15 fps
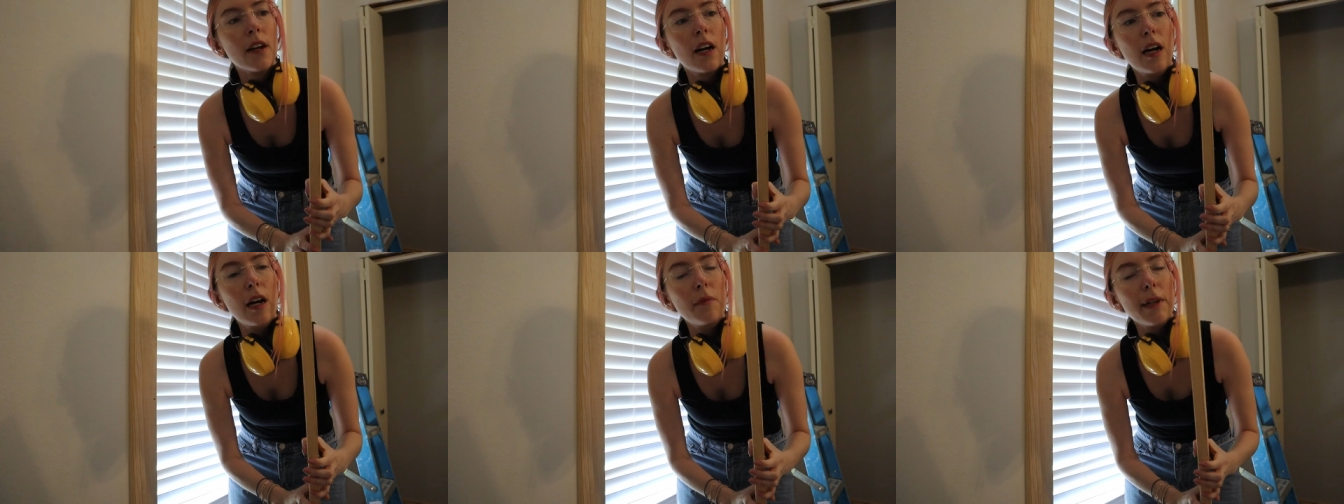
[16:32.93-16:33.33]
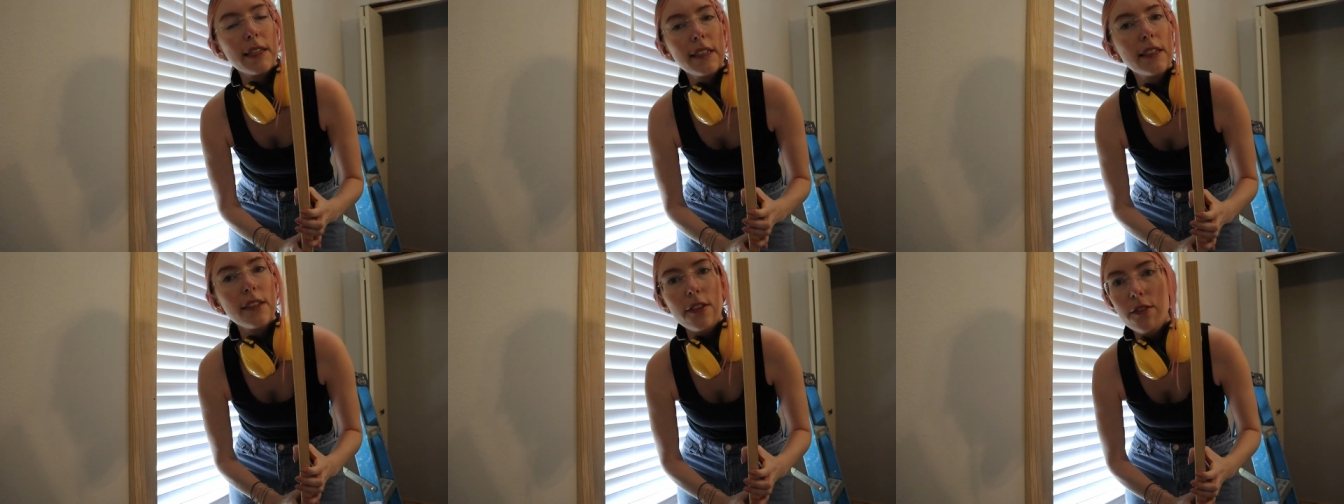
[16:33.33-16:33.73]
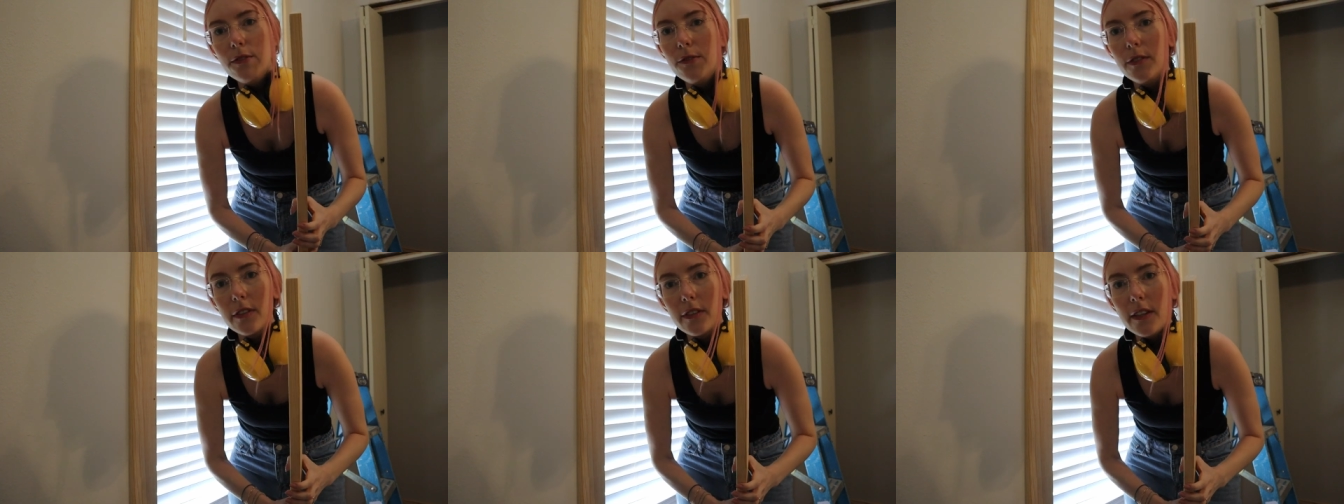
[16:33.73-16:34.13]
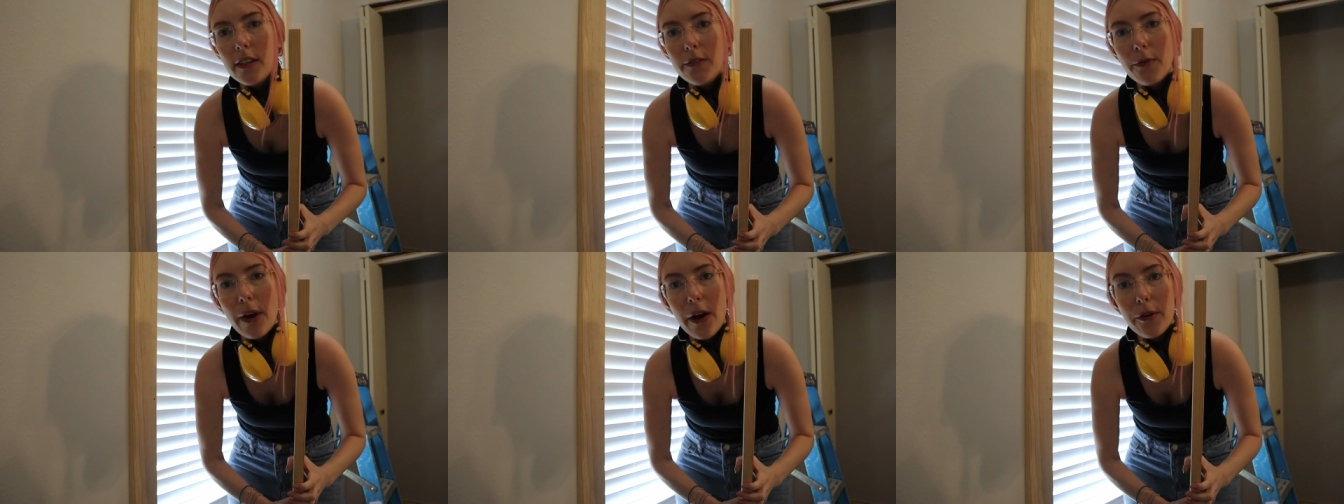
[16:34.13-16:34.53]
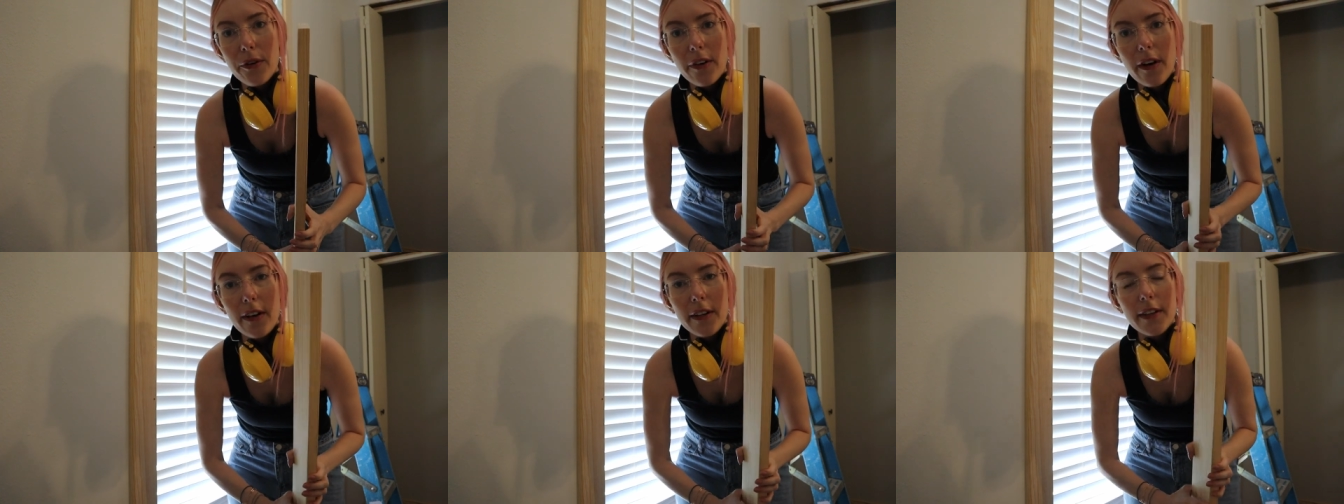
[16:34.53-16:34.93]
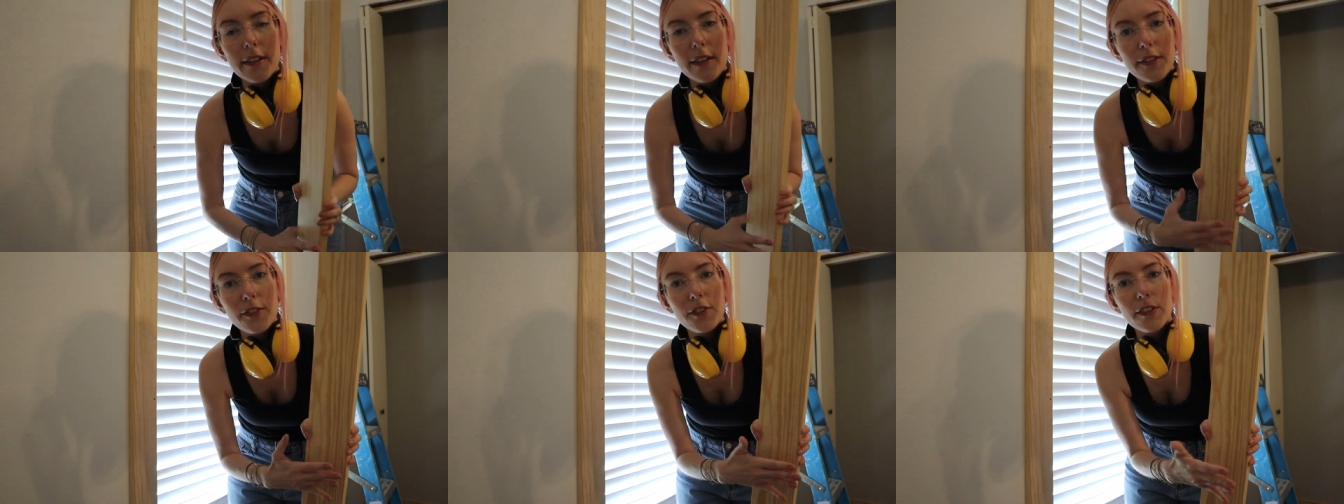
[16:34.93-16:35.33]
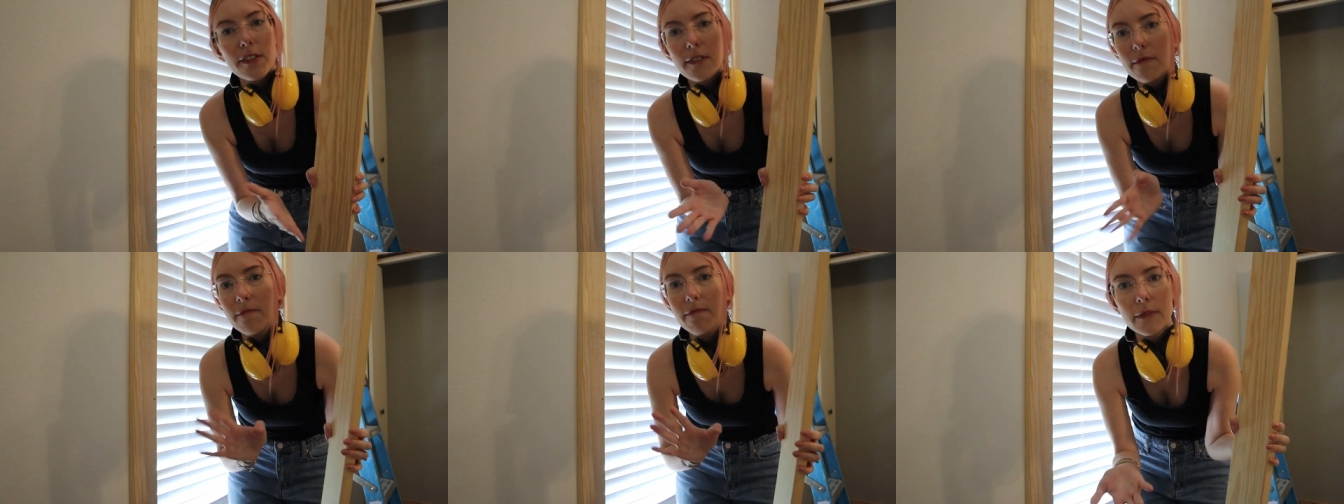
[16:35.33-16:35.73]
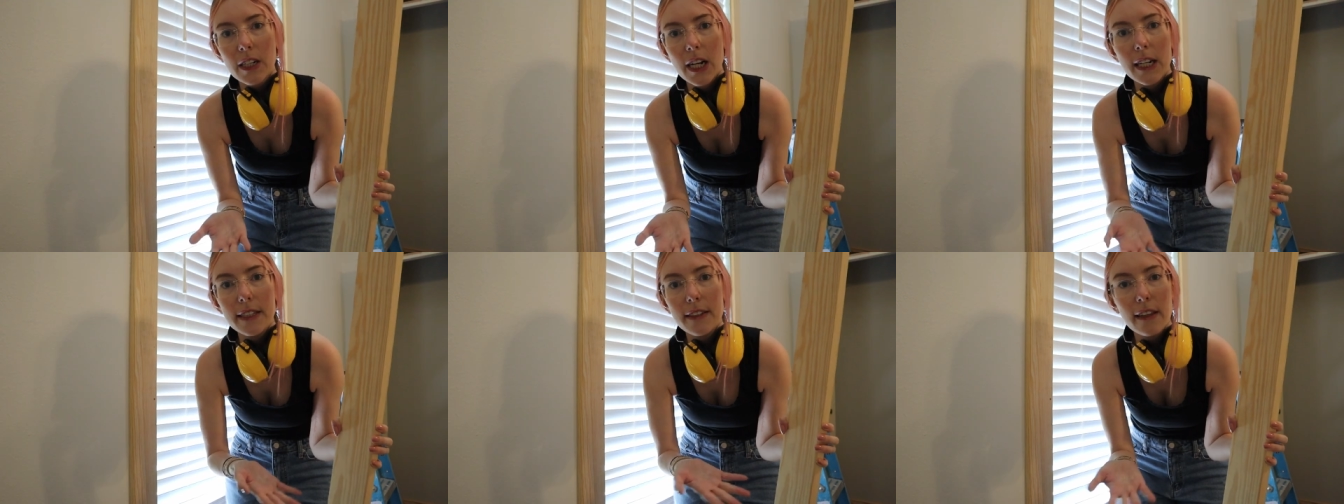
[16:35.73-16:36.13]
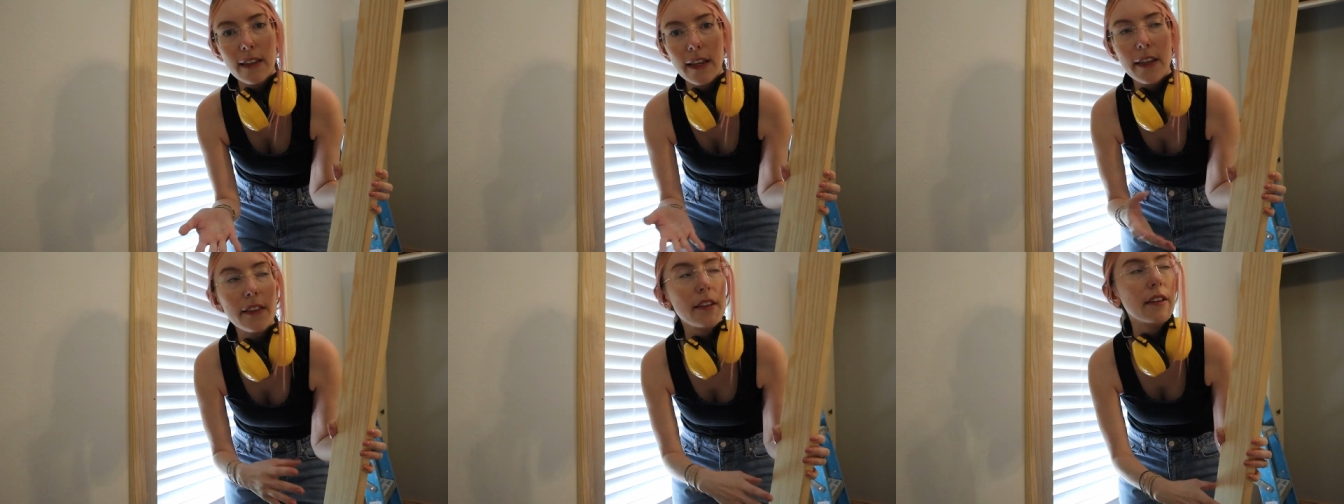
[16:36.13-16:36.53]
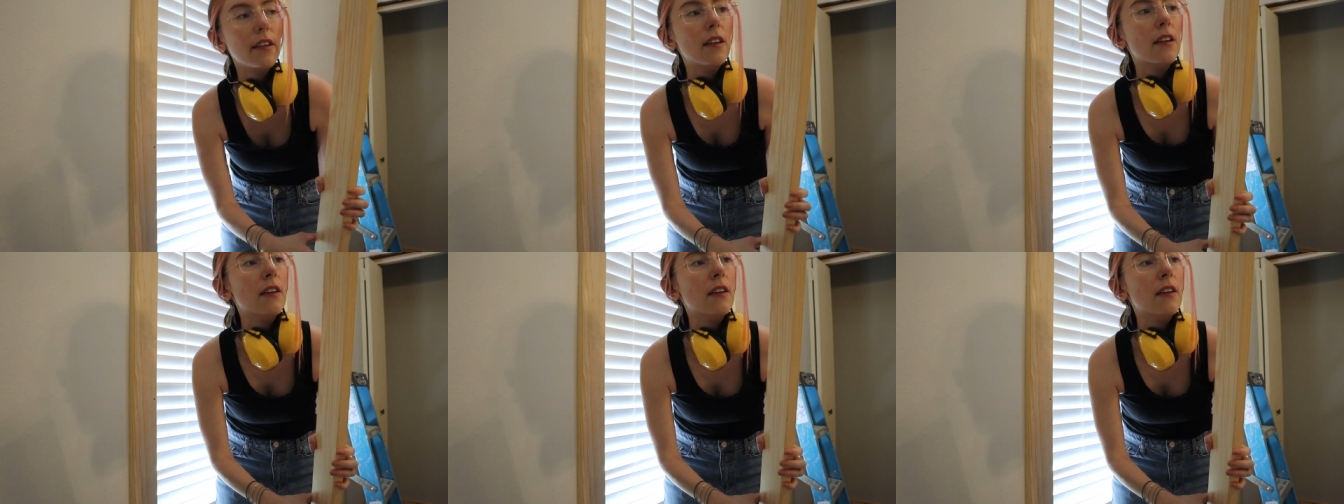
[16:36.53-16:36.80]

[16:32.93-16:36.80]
Um, I didn't use the router on it, it's just cut to length.